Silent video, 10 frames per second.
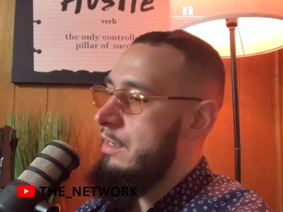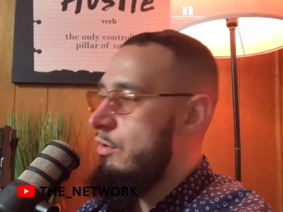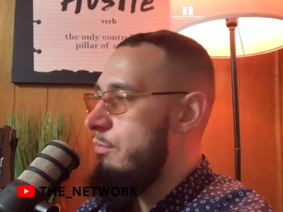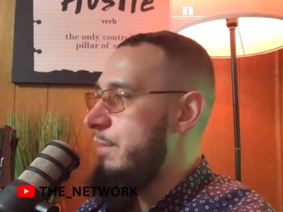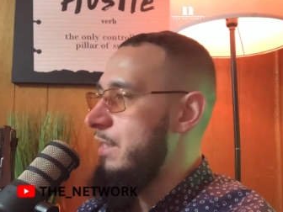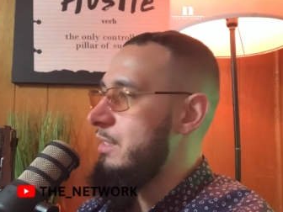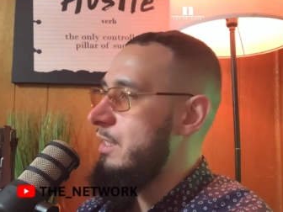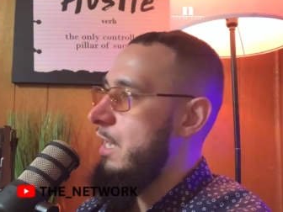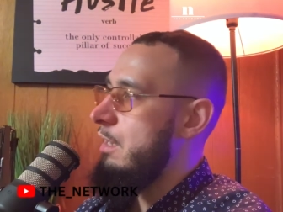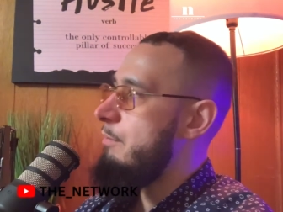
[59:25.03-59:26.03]
note
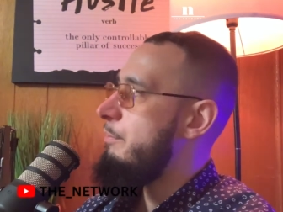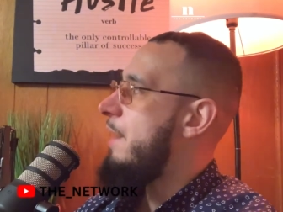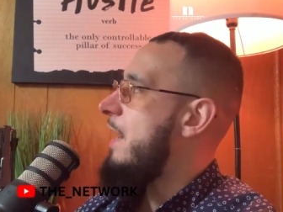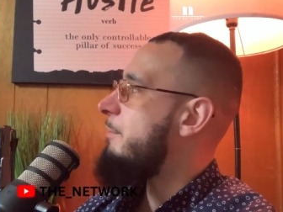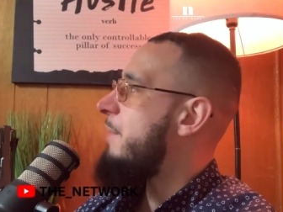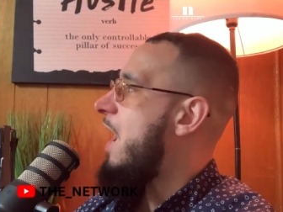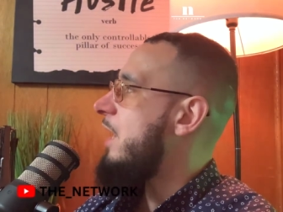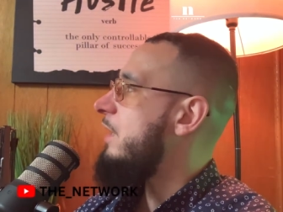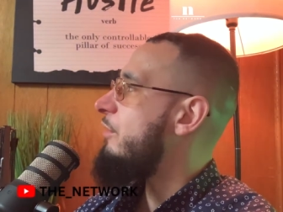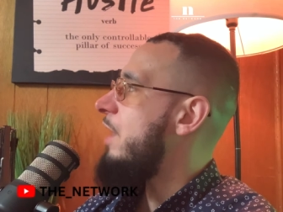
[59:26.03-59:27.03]
basically out of the back
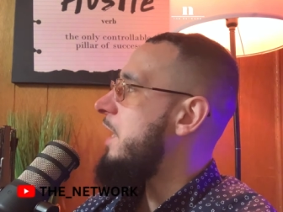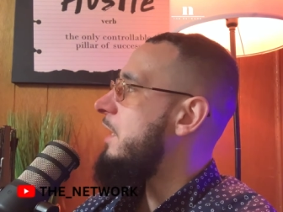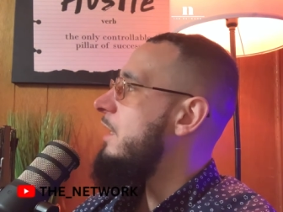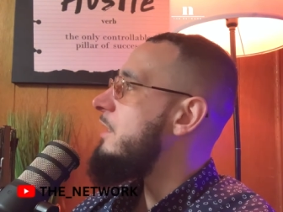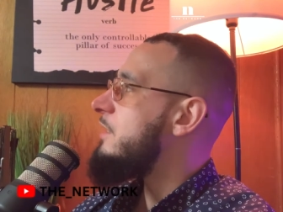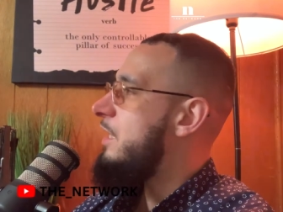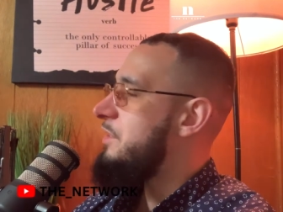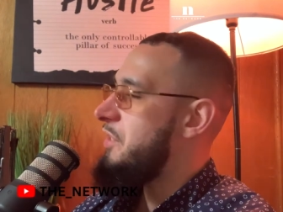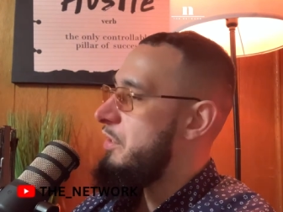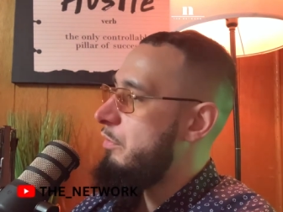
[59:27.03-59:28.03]
pocket, right? Tell
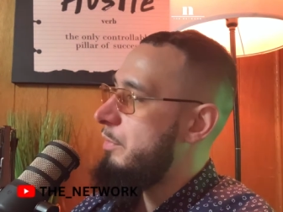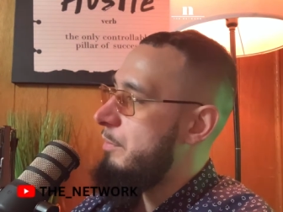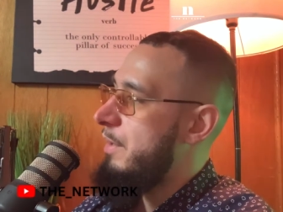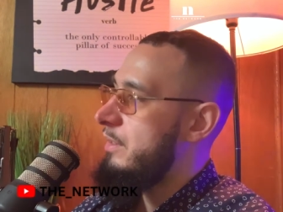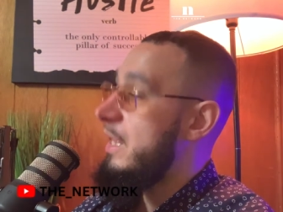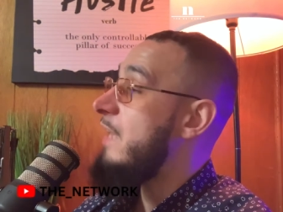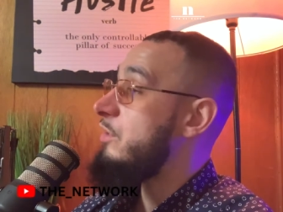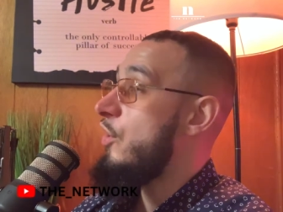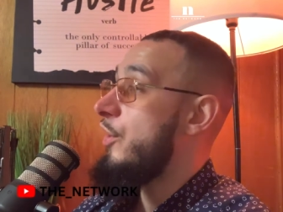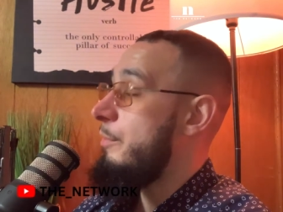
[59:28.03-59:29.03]
us a little bit about that,
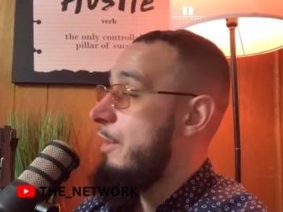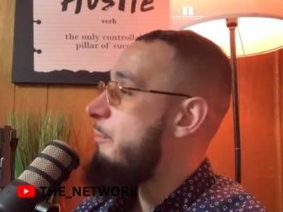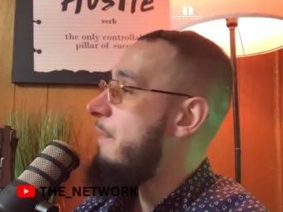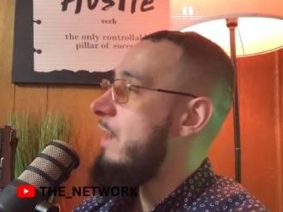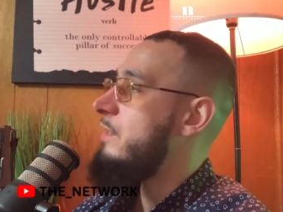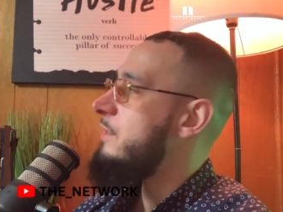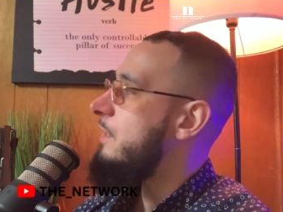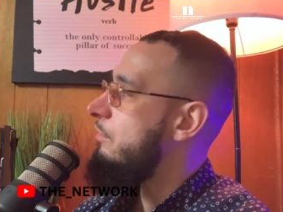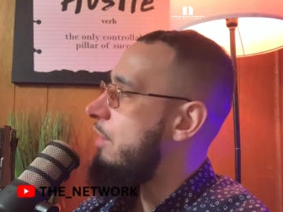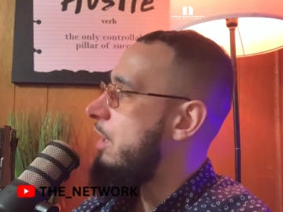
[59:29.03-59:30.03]
talking about
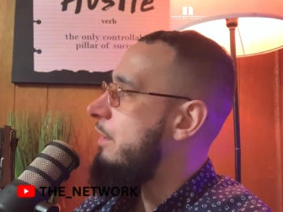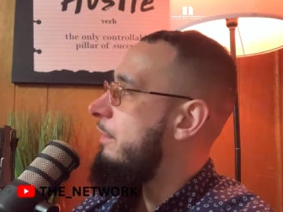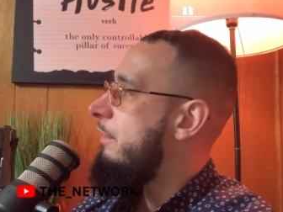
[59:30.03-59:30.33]
mindset, right?